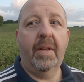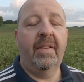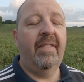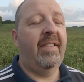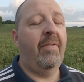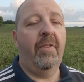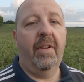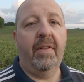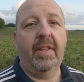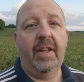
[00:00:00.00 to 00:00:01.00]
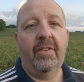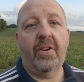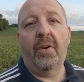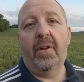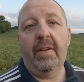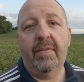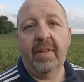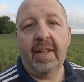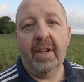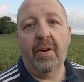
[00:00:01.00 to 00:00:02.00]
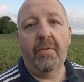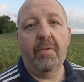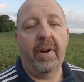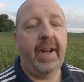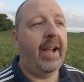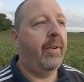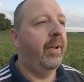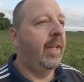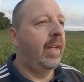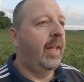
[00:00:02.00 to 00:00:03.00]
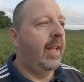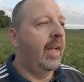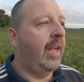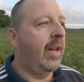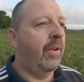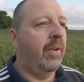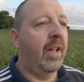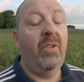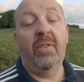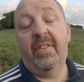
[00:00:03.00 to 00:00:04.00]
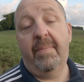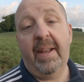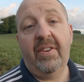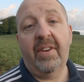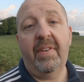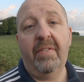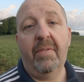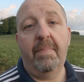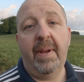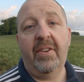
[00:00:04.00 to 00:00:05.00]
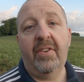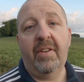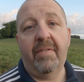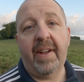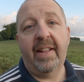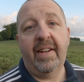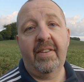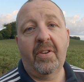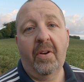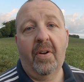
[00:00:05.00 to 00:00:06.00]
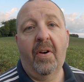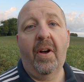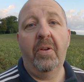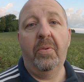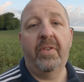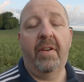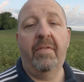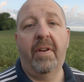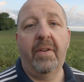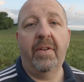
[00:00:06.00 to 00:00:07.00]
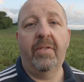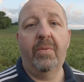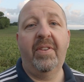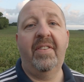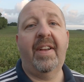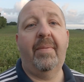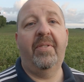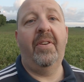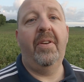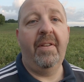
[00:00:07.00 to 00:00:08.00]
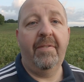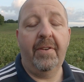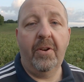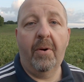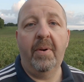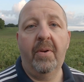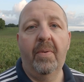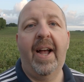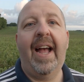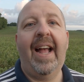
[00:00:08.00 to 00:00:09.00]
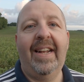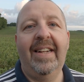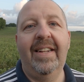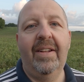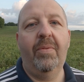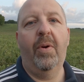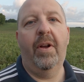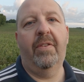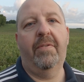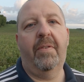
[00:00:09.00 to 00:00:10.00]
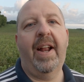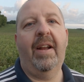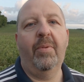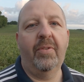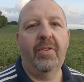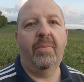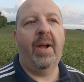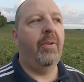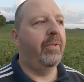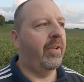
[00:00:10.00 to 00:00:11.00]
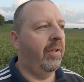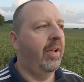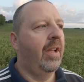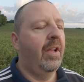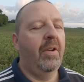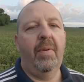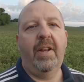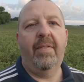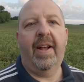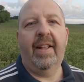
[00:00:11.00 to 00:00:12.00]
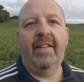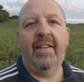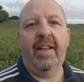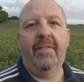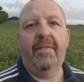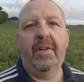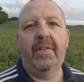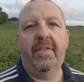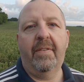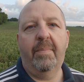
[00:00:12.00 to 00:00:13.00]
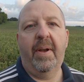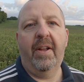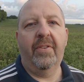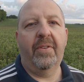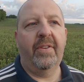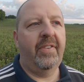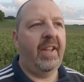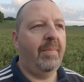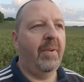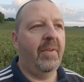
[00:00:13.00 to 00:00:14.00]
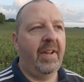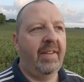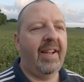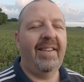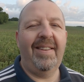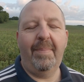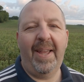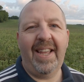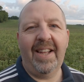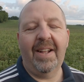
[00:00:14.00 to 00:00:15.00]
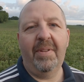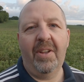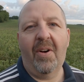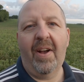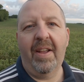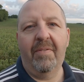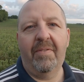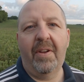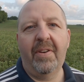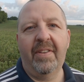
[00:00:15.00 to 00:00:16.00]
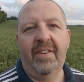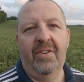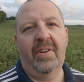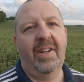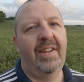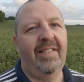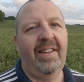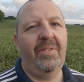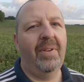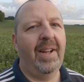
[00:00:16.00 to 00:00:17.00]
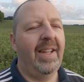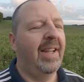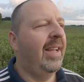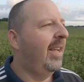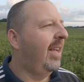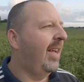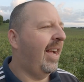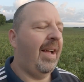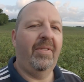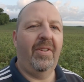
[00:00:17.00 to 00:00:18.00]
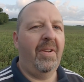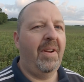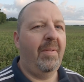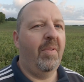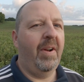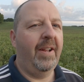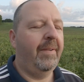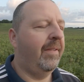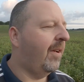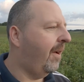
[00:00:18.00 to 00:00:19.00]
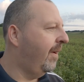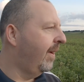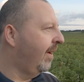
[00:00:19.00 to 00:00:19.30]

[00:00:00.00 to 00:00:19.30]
several other things I can't even think of right now. You know, and not to mention, I haven't even mentioned the fact that it's got eye autofocus, which is absolutely phenomenal and works for animals as well. So when you're out there taking photos of birds on the Sigma and it's actually picking up the eye and focusing on it continually, absolutely brilliant. So